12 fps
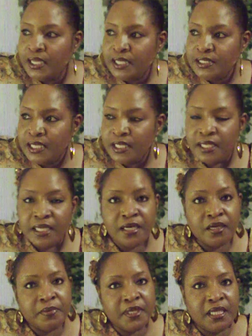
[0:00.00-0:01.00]
that taken care
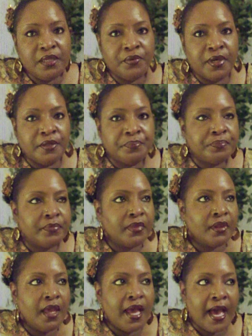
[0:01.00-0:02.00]
of. But anyway,
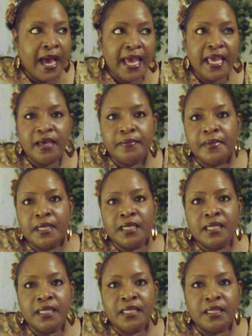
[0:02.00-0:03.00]
I have been
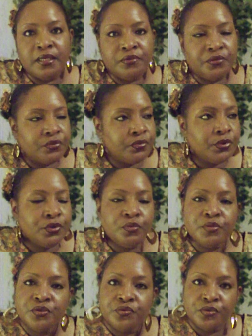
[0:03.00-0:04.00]
cleaning room
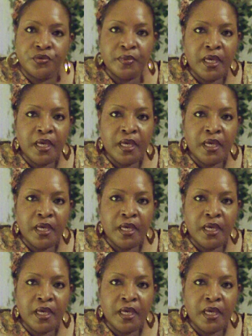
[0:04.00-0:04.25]
to room.